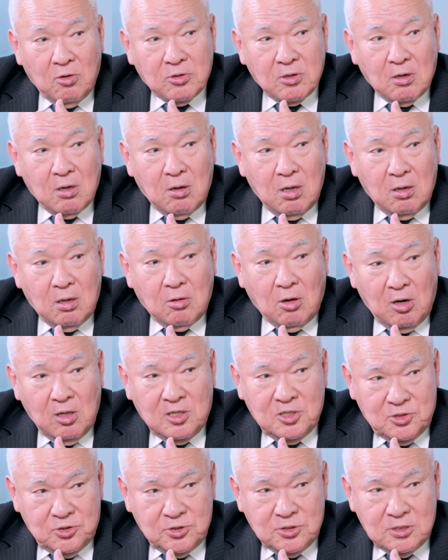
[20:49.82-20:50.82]
In case of
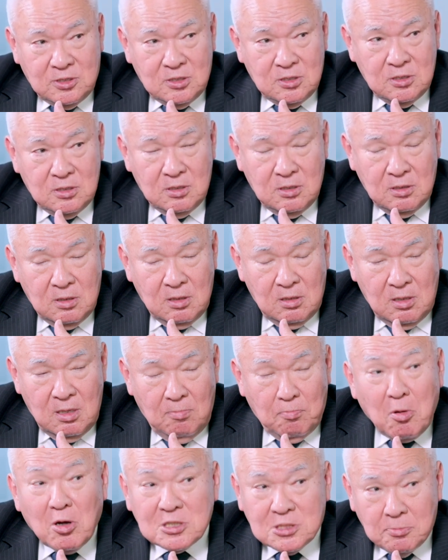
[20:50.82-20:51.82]
real
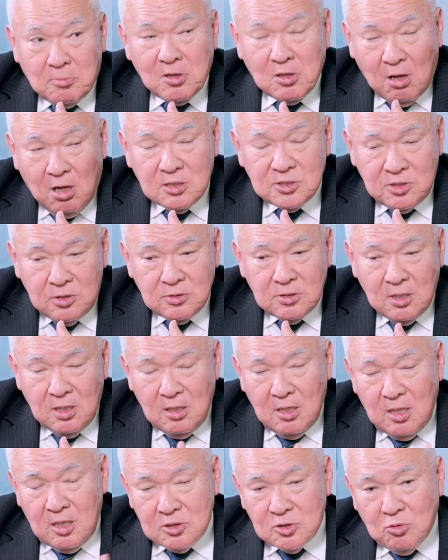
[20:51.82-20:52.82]
Taiwan
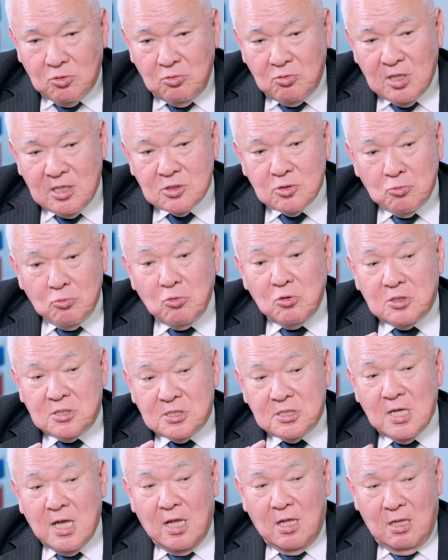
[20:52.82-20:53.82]
contingency, so U.S. would
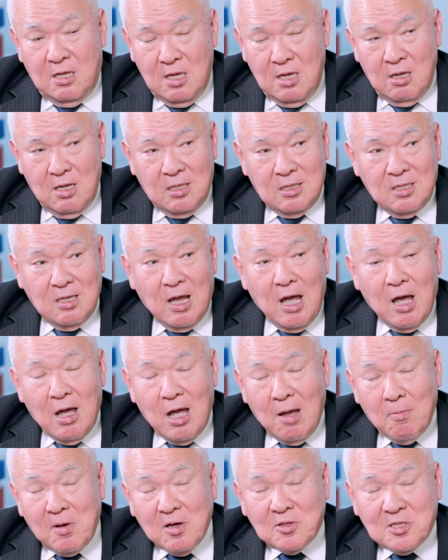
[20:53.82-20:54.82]
send
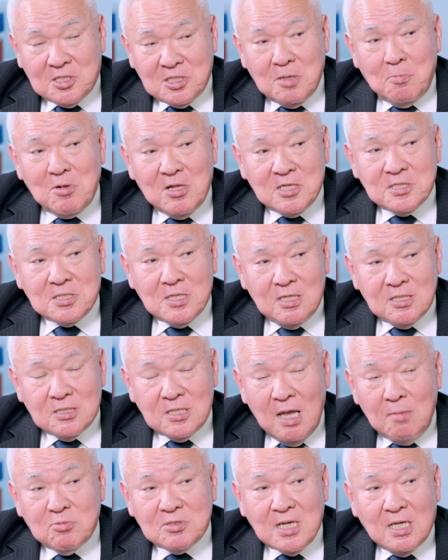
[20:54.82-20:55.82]
about the
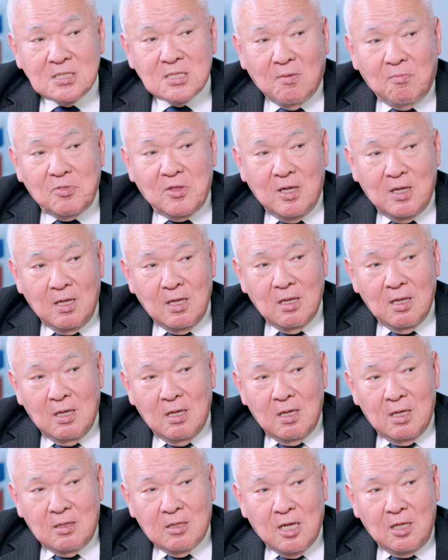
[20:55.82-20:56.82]
same size of the
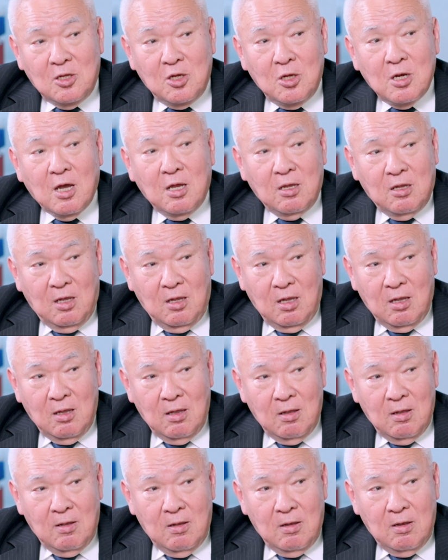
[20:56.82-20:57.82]
1990
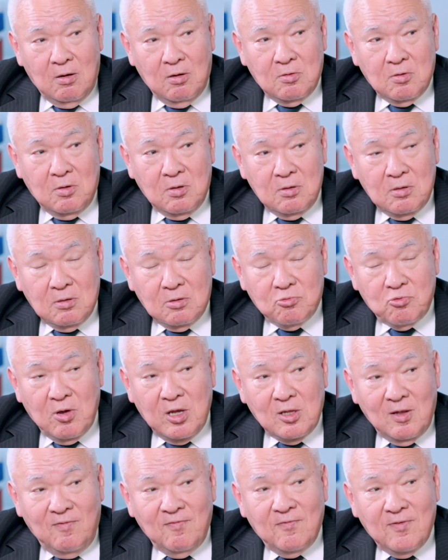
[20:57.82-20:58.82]
the
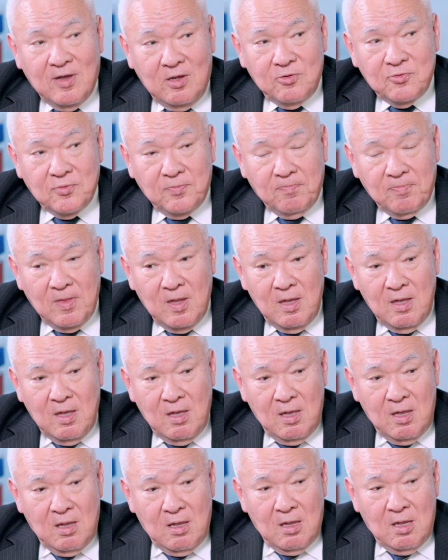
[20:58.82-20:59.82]
Kuwait invasion.
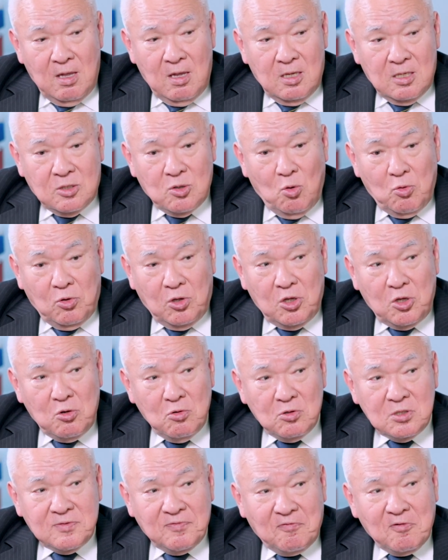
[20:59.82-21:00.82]
So
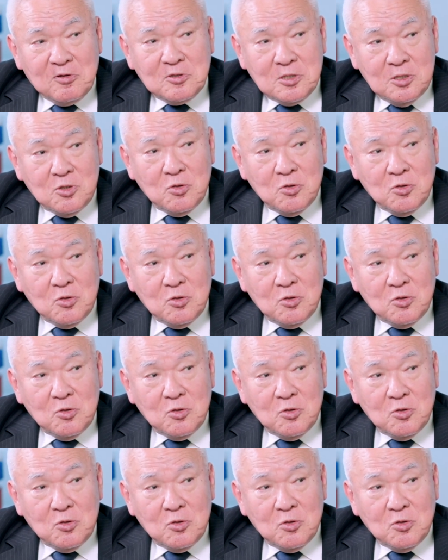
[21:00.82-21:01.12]
huge forces